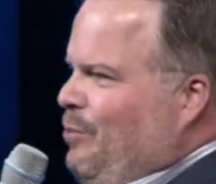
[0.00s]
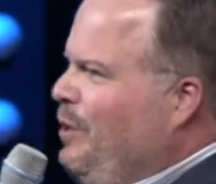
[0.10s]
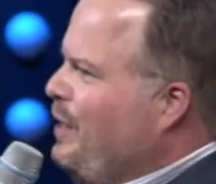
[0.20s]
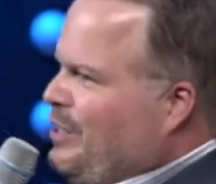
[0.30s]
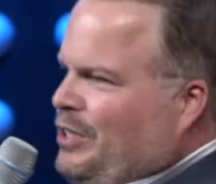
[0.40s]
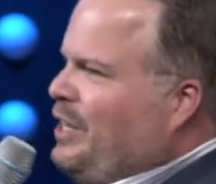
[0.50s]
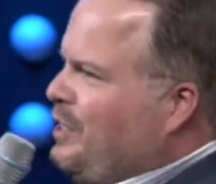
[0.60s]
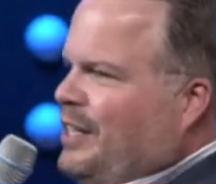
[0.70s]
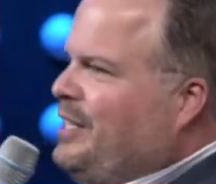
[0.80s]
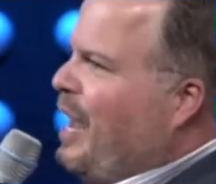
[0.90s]
We're in a
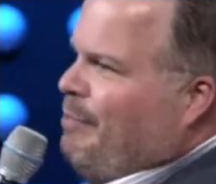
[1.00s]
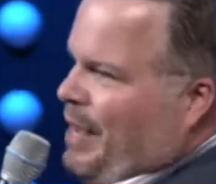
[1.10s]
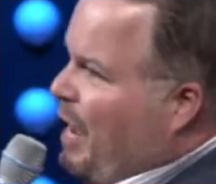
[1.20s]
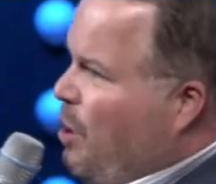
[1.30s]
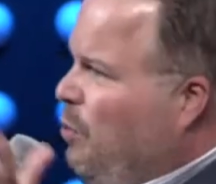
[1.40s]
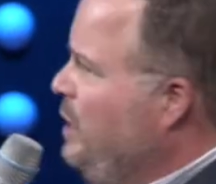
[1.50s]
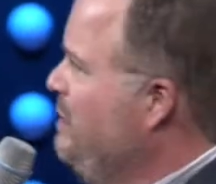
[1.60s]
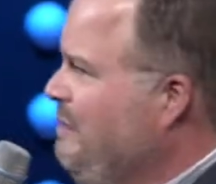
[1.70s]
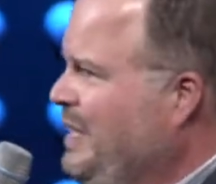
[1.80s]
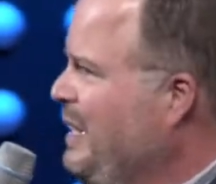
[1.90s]
season of time now
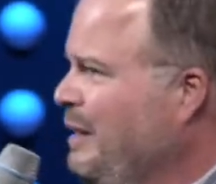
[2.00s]
when